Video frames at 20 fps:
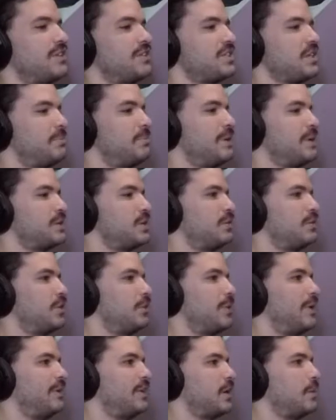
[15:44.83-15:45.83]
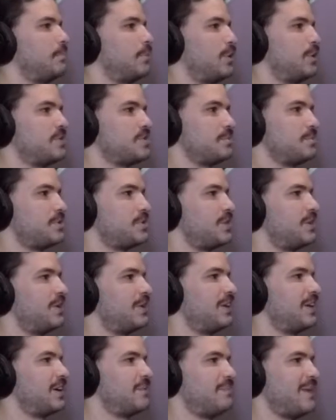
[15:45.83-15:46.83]
There's like a picture of her wearing like a Burzum
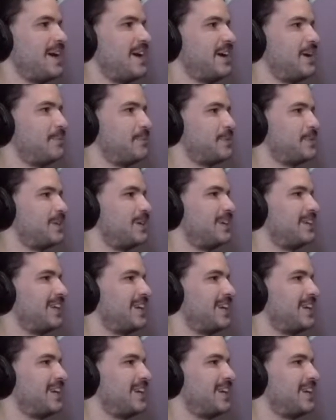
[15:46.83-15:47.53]
shirt, like a Mayhem shirt,